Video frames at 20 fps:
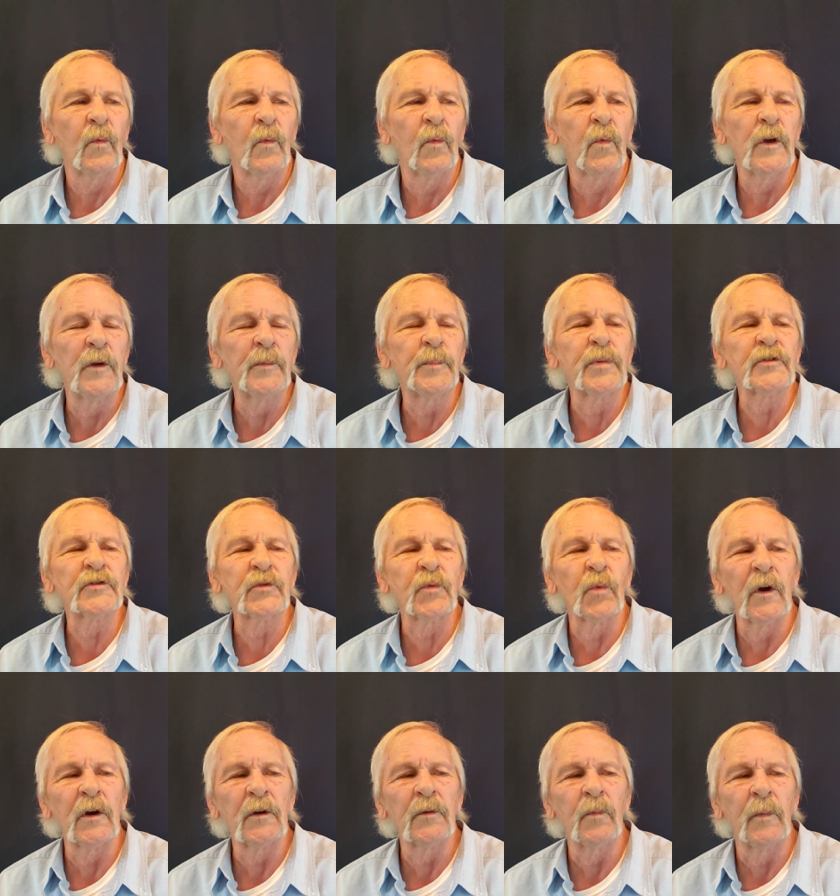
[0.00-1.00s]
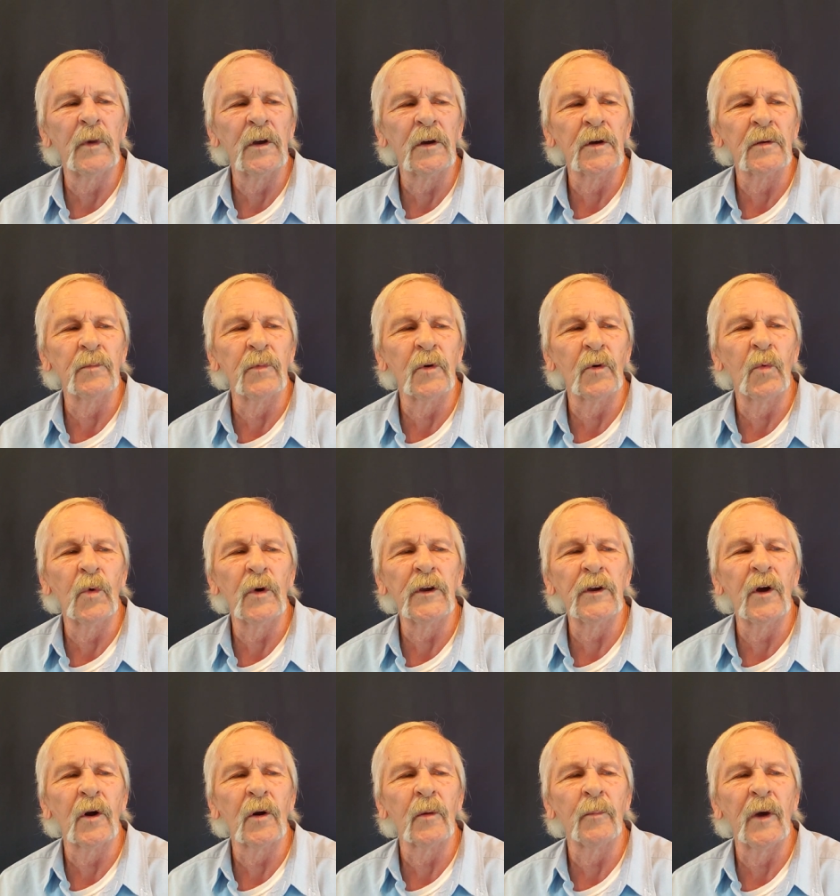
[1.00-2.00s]
we persuade men, but
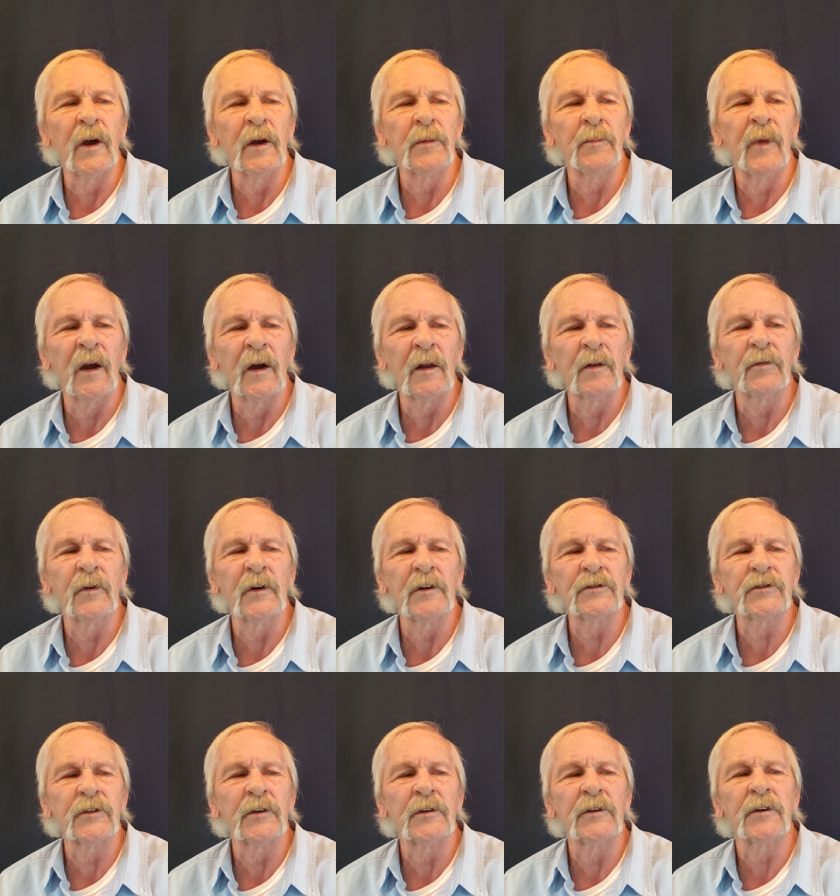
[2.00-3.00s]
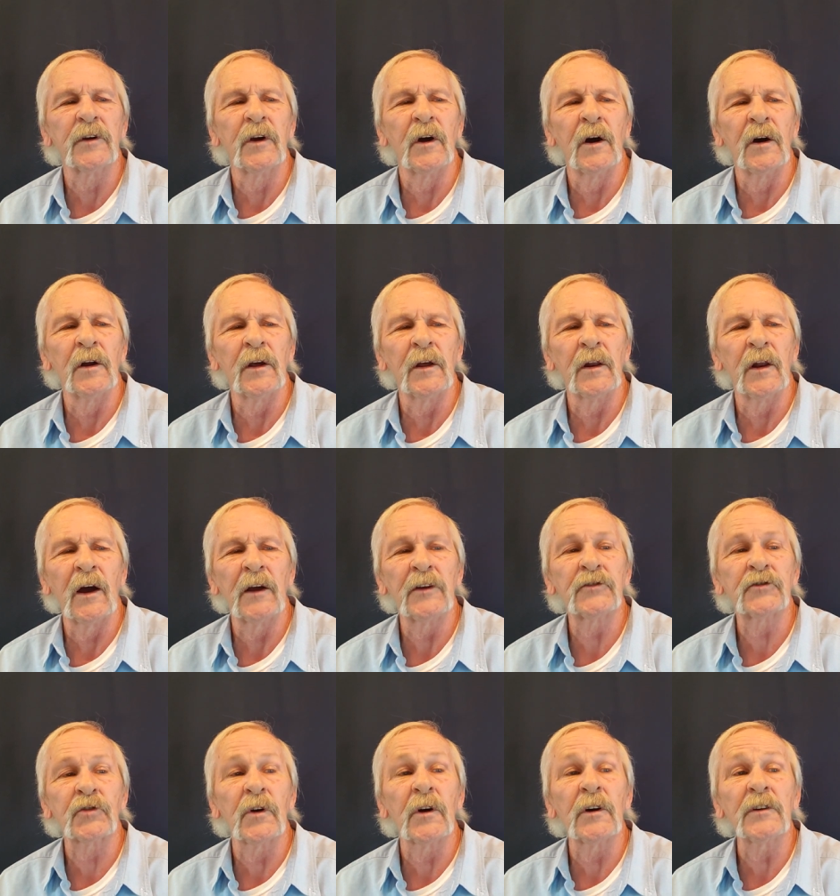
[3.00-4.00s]
we are made manifest unto God, and I
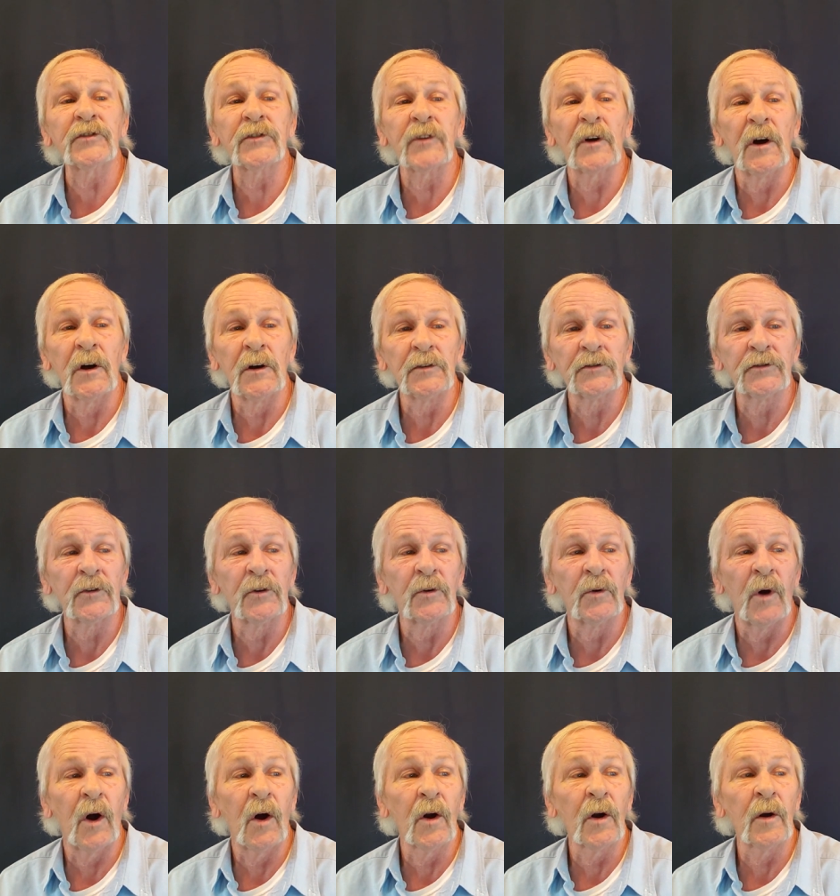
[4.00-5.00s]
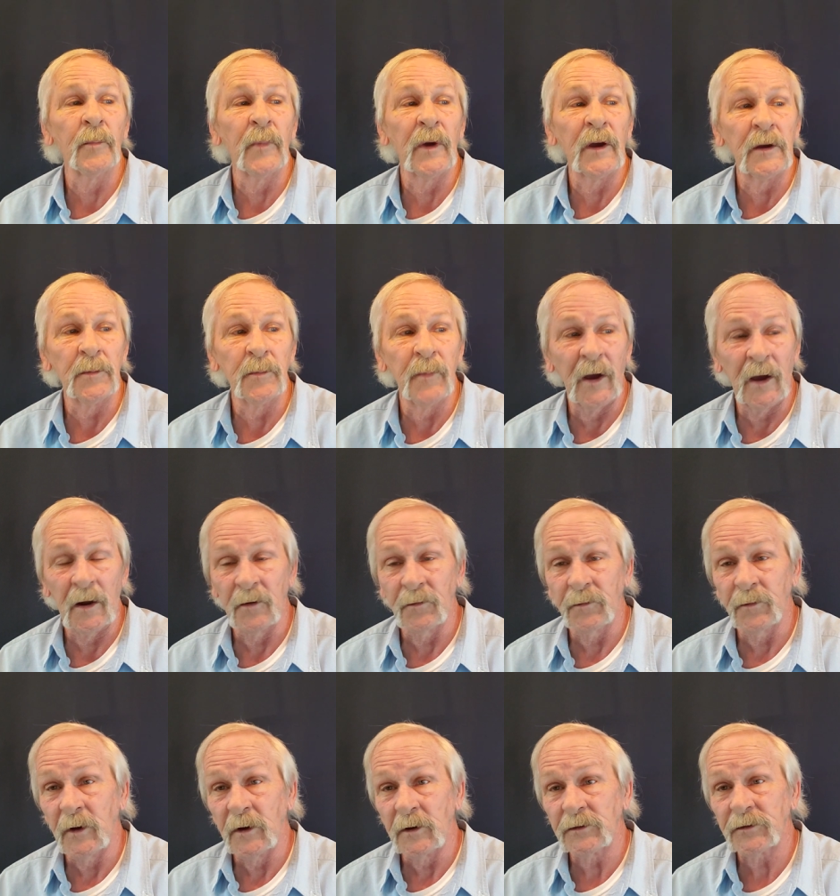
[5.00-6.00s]
trust also are made
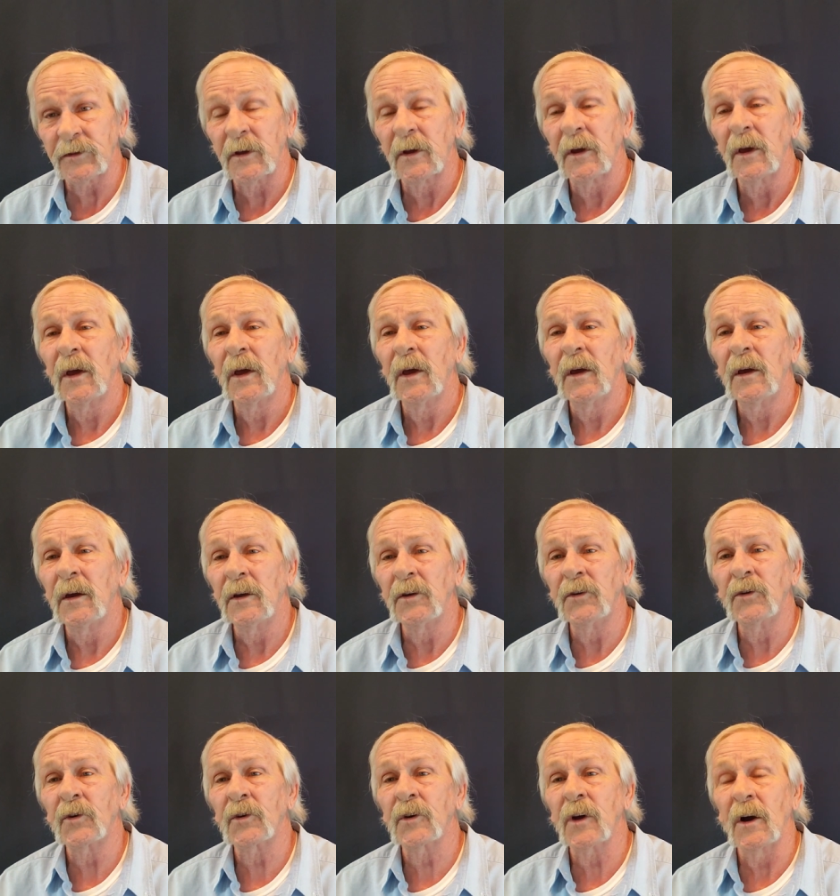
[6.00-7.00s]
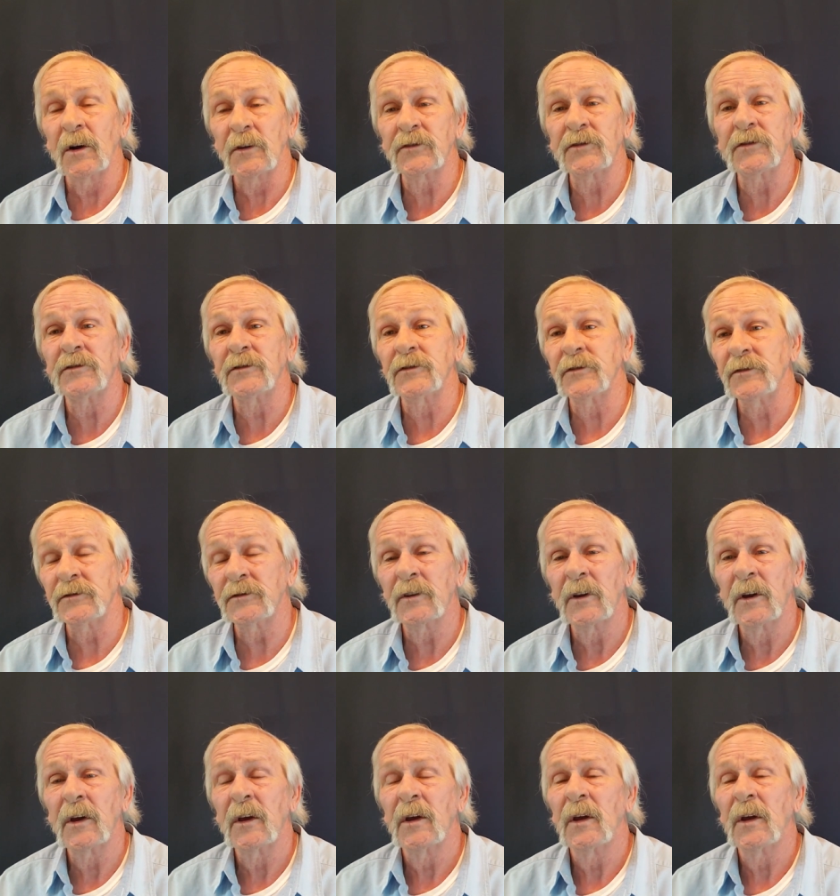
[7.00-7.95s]
manifest in your consciences.